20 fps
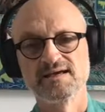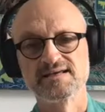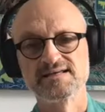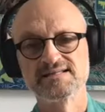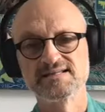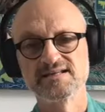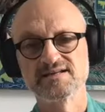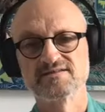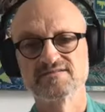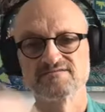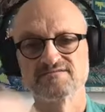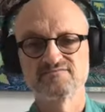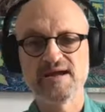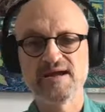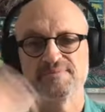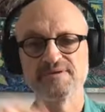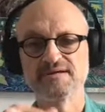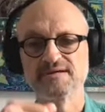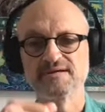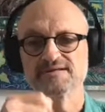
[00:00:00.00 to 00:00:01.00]
instead of
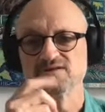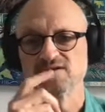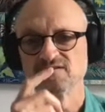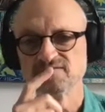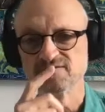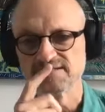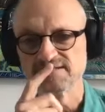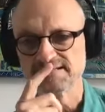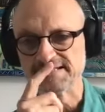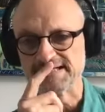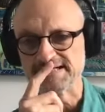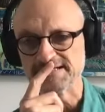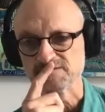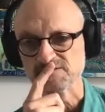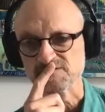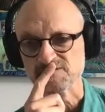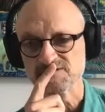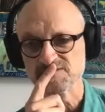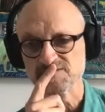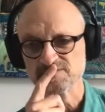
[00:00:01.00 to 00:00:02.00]
rapping yourself on the
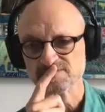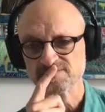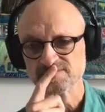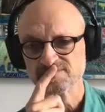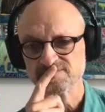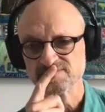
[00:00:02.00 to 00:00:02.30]
knuckles.